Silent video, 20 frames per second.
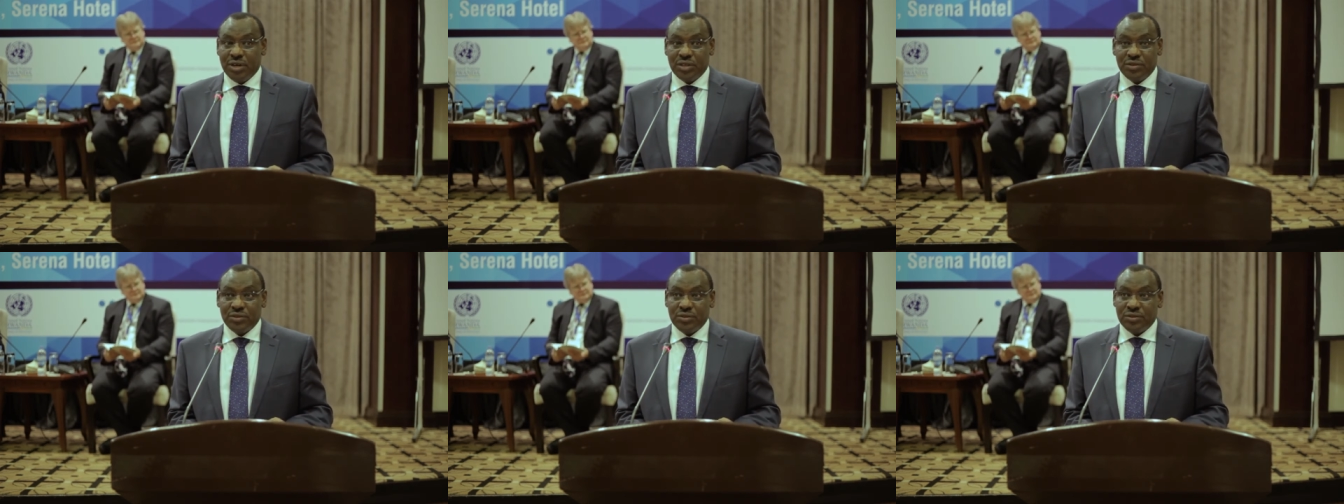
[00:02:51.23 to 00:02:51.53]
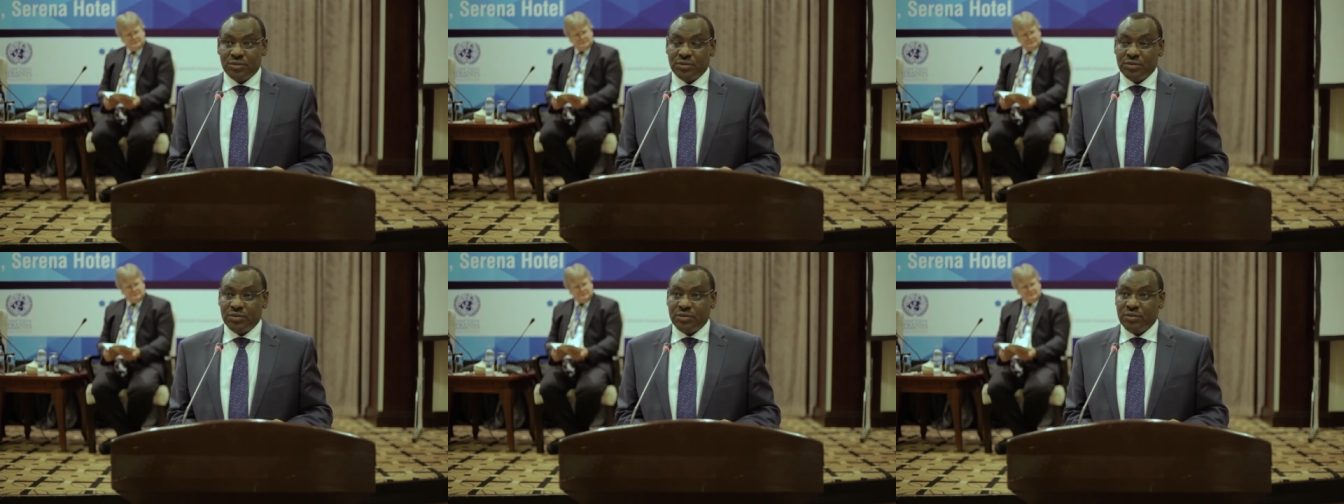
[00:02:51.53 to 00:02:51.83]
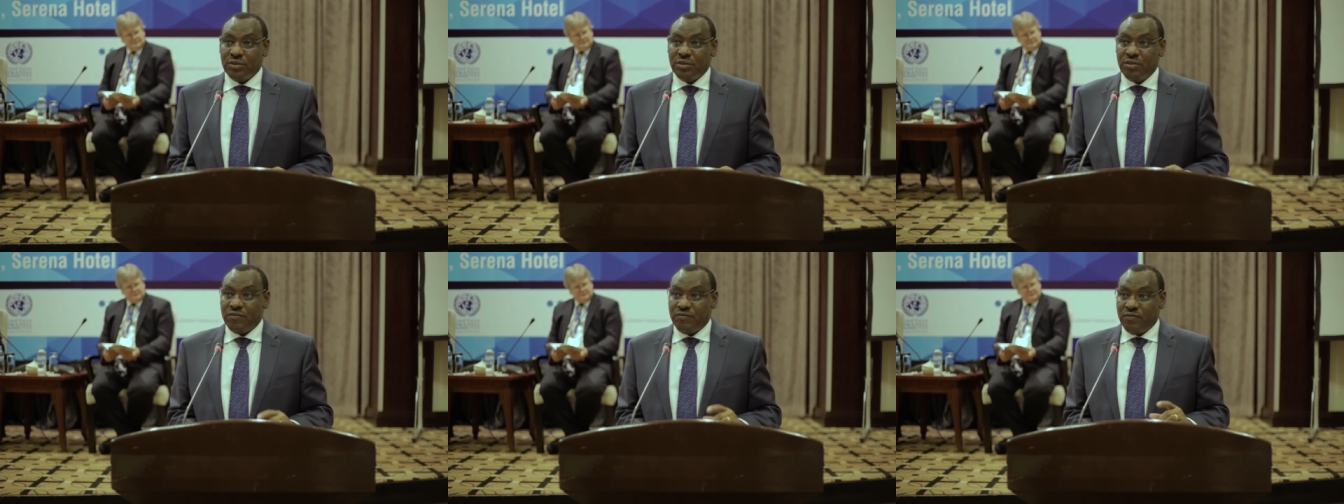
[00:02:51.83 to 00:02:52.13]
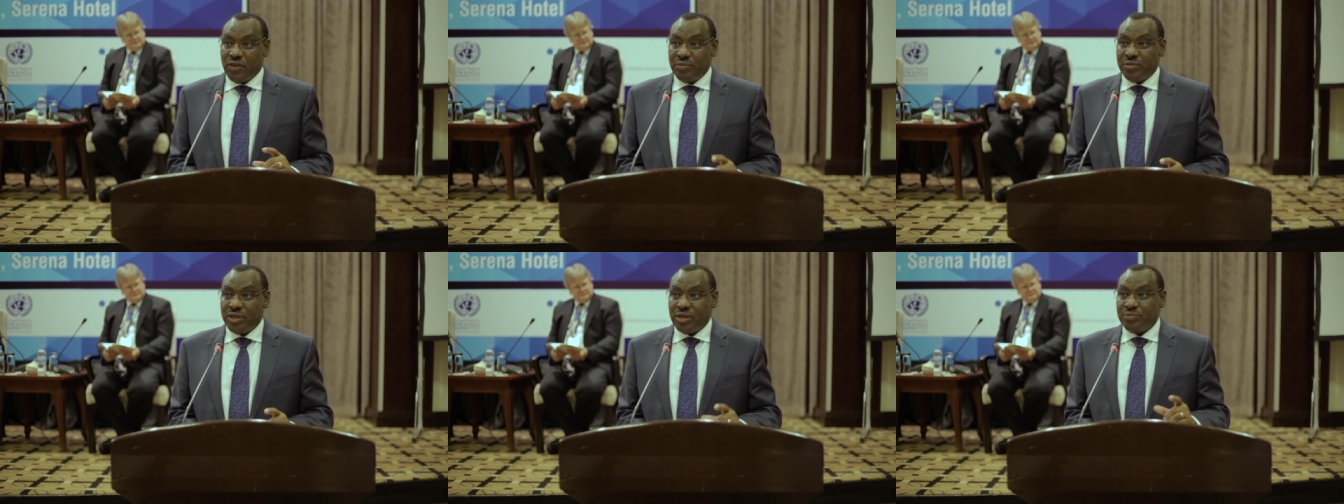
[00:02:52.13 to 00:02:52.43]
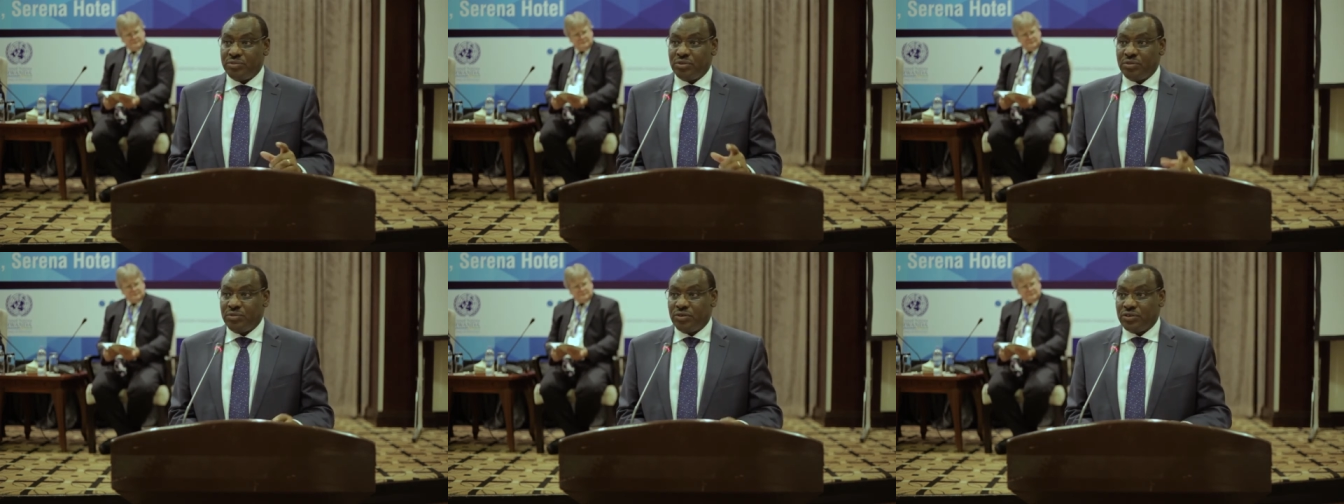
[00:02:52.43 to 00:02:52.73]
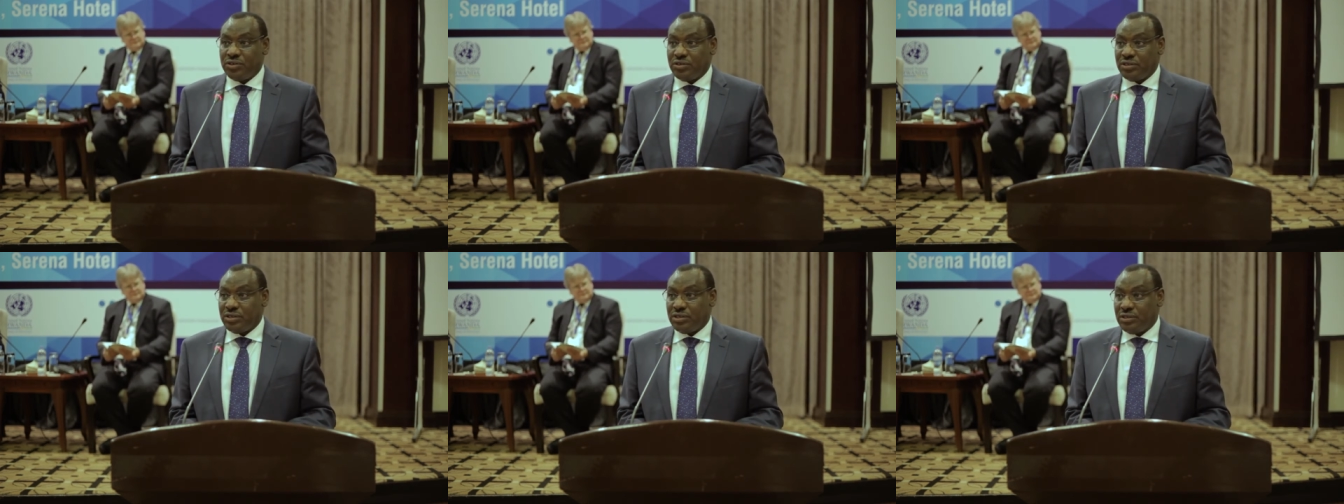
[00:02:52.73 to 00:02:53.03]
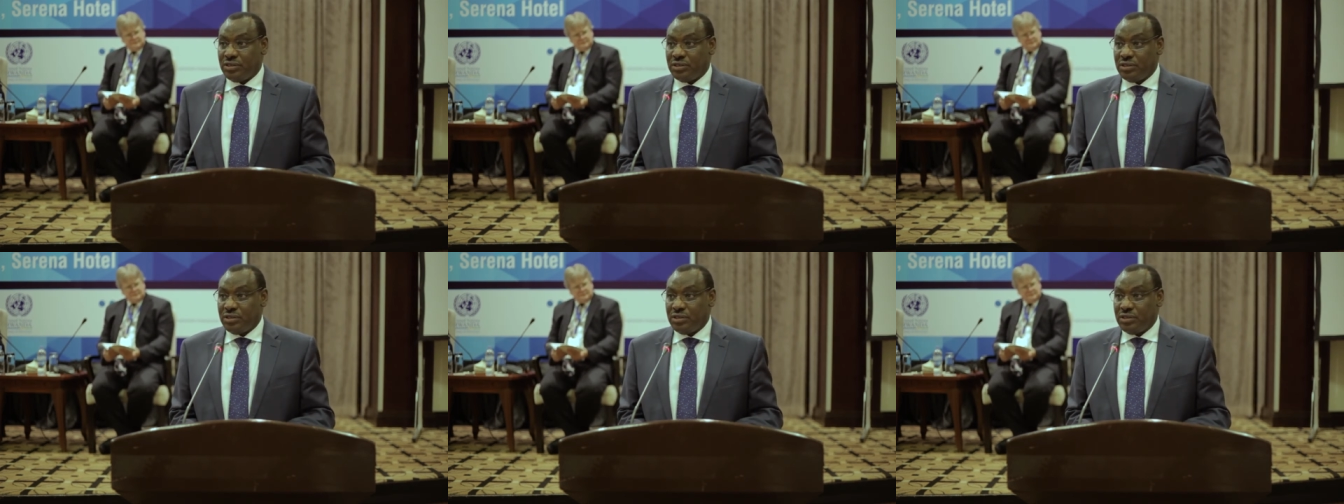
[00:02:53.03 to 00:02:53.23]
but also family promotion,